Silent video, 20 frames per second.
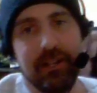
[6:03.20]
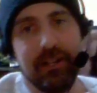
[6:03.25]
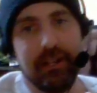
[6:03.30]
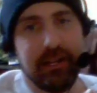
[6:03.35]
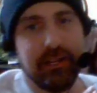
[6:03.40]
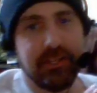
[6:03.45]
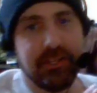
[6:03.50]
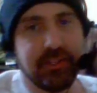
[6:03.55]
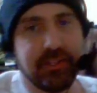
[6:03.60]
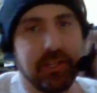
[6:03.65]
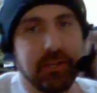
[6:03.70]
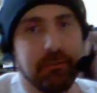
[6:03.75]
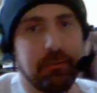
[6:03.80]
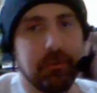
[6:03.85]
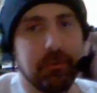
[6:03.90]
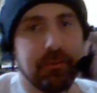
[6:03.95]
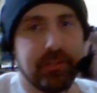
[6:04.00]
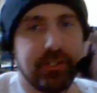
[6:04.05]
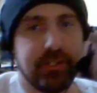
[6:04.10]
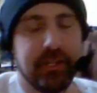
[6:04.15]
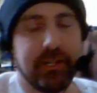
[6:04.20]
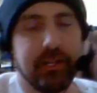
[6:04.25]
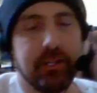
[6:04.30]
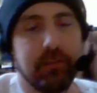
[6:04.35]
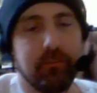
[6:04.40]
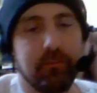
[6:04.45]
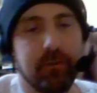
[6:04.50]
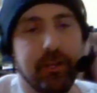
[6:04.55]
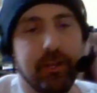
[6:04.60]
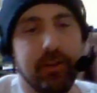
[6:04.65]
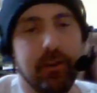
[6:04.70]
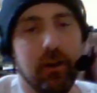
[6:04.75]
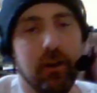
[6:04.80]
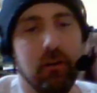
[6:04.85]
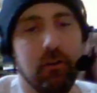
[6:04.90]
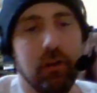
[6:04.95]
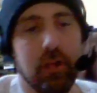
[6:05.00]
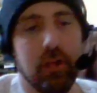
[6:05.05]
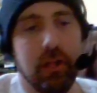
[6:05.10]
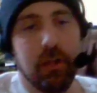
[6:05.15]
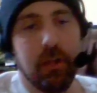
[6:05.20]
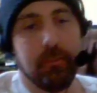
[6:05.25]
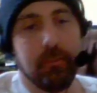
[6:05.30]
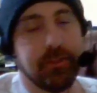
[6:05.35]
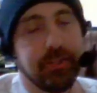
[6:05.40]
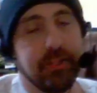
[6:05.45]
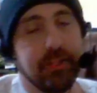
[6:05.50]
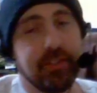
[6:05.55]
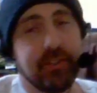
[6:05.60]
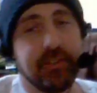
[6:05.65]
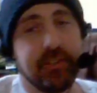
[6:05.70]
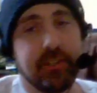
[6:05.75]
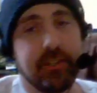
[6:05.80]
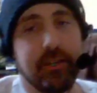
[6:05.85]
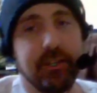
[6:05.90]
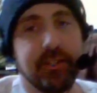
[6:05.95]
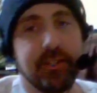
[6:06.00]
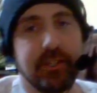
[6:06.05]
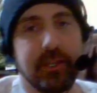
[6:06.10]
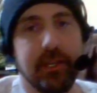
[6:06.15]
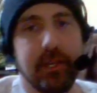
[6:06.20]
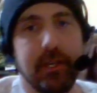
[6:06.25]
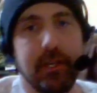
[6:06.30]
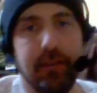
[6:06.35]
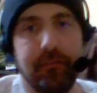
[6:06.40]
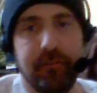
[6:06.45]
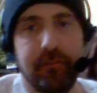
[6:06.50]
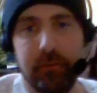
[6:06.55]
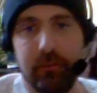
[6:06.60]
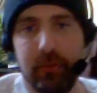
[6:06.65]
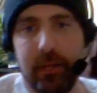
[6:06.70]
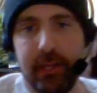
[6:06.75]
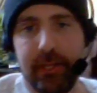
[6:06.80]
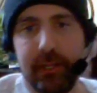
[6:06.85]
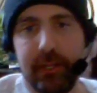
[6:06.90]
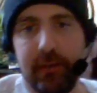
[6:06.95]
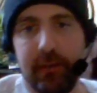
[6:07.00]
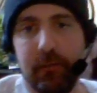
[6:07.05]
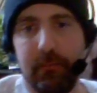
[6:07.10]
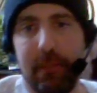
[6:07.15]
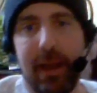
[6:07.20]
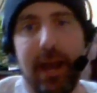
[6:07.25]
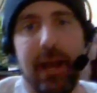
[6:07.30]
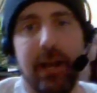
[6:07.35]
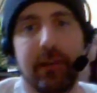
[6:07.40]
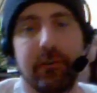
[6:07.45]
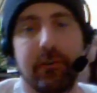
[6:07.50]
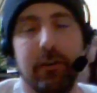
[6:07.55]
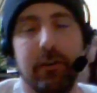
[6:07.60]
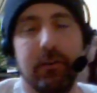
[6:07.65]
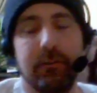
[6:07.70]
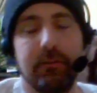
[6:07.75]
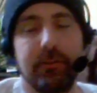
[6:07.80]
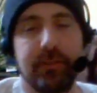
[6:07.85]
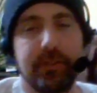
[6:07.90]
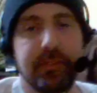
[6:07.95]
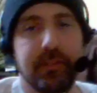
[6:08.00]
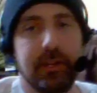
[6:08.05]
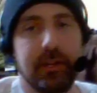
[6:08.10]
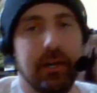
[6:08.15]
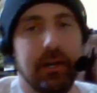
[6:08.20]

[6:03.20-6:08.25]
I was thinking about sticking to what I know. But this is a nice kit. If you like your macros,